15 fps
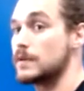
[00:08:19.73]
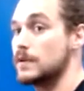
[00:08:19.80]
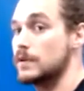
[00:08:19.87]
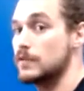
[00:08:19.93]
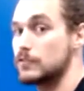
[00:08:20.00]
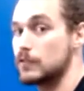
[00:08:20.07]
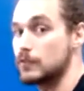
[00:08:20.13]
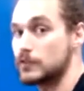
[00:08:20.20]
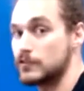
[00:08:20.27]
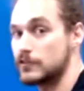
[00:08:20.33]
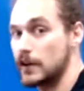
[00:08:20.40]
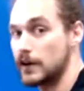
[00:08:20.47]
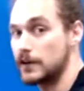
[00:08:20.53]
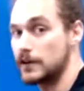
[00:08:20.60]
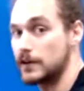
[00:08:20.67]
So if we're
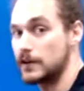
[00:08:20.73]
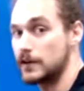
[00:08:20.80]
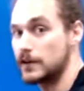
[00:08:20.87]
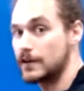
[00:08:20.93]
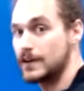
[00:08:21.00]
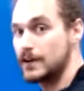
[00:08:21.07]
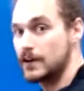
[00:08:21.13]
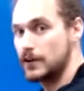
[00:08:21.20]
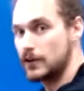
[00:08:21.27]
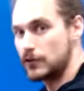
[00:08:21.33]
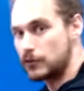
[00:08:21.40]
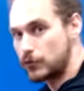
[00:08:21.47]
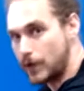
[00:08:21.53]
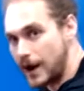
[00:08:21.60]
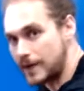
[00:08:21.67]
stuck here,
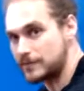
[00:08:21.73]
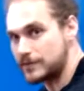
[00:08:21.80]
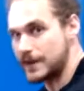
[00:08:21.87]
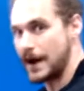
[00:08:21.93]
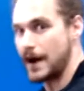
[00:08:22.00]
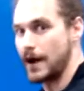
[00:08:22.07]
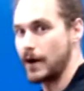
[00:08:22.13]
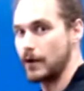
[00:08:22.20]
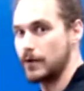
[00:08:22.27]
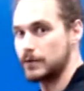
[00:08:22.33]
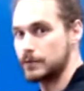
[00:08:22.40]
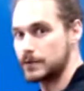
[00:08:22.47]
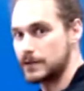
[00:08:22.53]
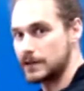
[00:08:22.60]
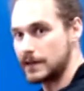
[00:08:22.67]
drive down
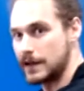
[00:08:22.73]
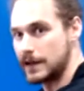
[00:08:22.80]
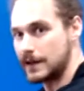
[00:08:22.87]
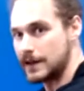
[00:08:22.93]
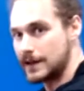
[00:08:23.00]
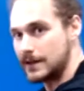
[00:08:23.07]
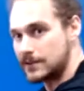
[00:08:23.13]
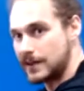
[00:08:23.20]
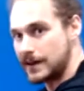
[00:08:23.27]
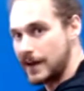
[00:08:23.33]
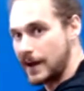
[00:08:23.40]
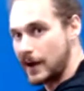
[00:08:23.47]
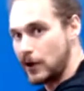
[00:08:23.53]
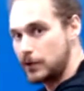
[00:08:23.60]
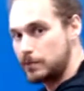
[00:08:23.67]
with the leg, and it's going to
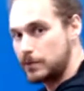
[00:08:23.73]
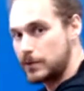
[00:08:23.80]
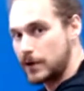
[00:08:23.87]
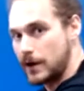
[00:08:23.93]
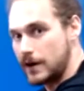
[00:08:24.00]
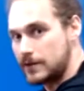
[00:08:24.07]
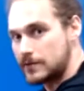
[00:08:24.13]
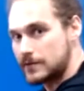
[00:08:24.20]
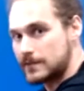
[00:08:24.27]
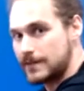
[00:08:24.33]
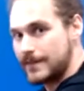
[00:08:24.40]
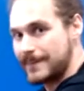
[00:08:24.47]
help us